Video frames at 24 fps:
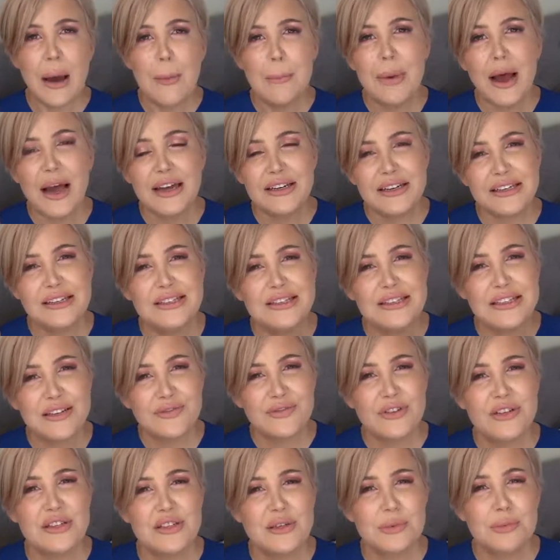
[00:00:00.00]
But it
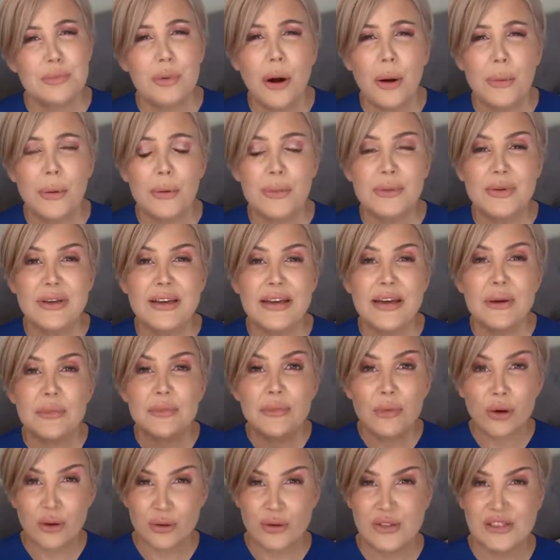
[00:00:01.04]
differs probably
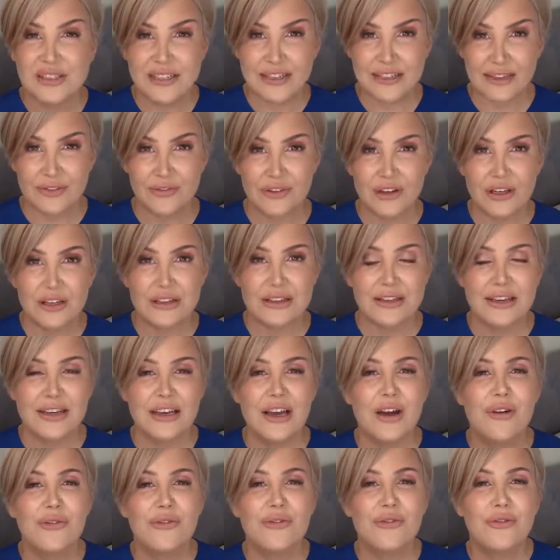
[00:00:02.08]
most
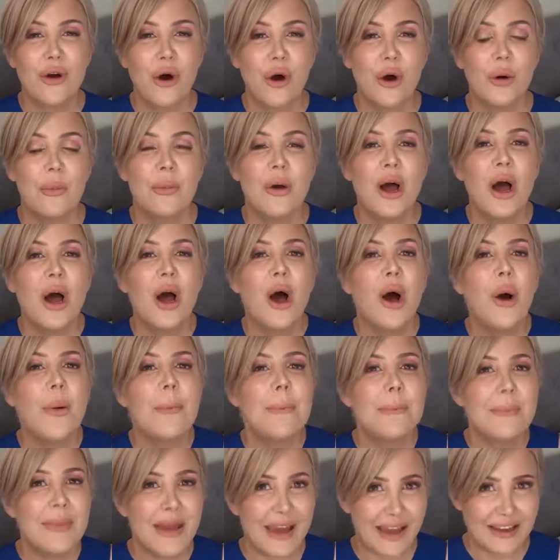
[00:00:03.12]
significantly from
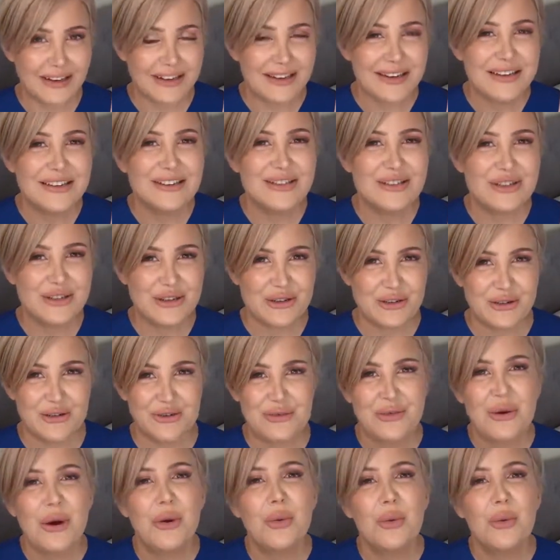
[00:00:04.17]
men to